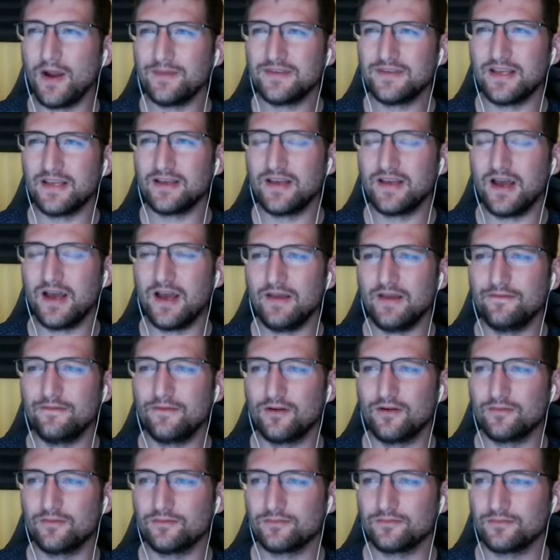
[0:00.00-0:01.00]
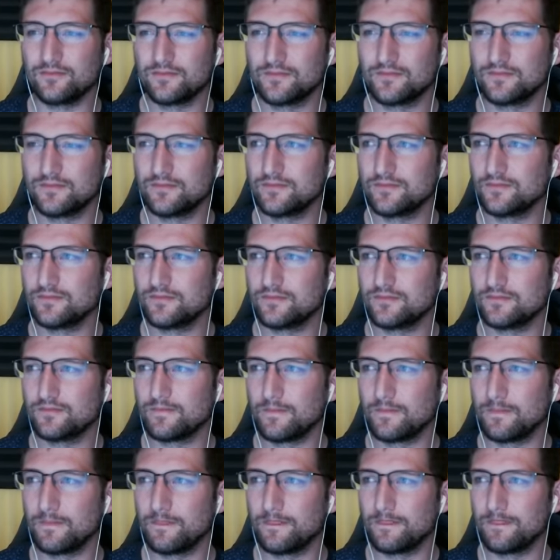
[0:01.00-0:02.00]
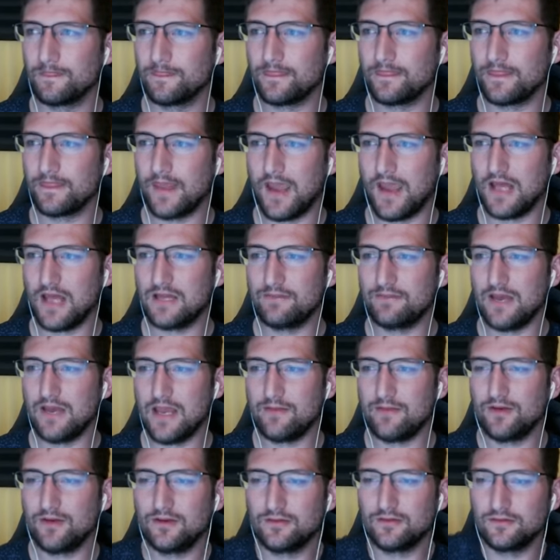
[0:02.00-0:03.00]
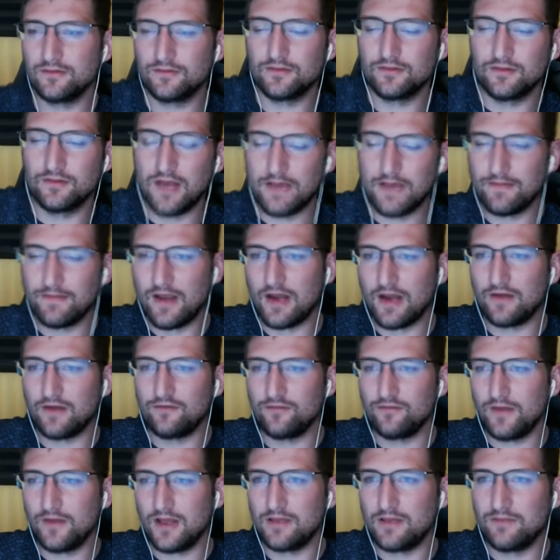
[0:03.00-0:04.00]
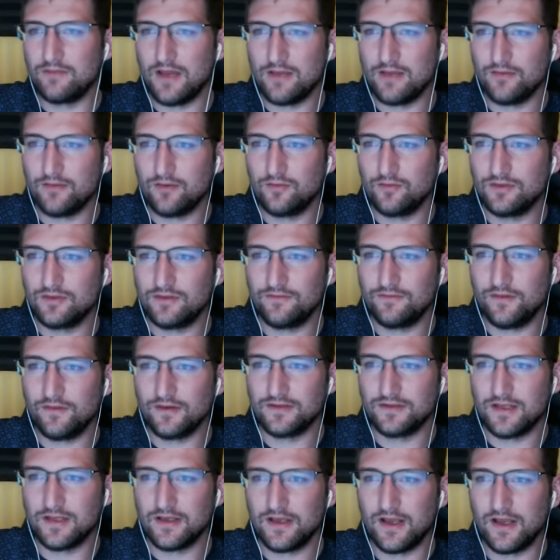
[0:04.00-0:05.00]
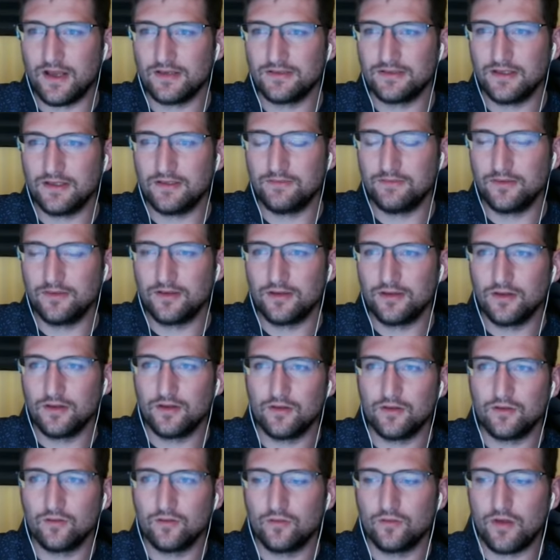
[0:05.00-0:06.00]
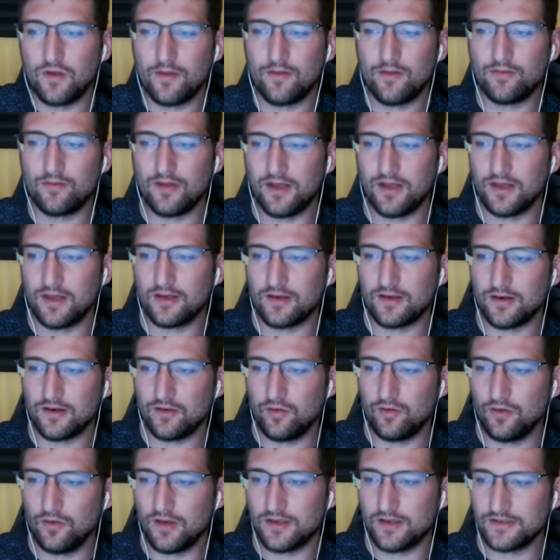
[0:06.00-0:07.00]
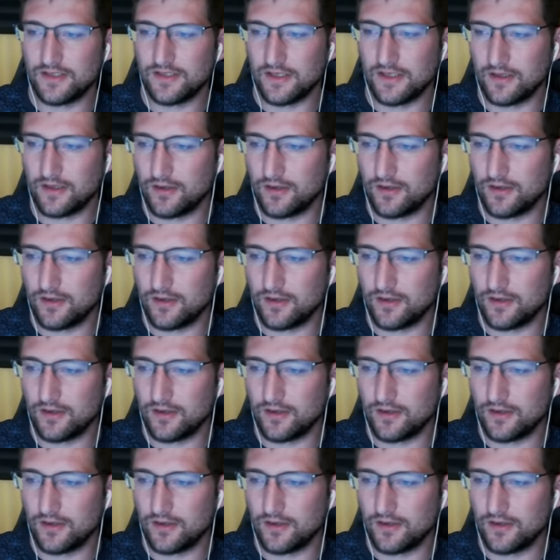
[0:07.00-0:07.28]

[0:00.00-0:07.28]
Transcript: that guy from Alabama, the linebacker from Alabama. What the fuck's that guy's name? Why am I blanking on it? Hold on a sec.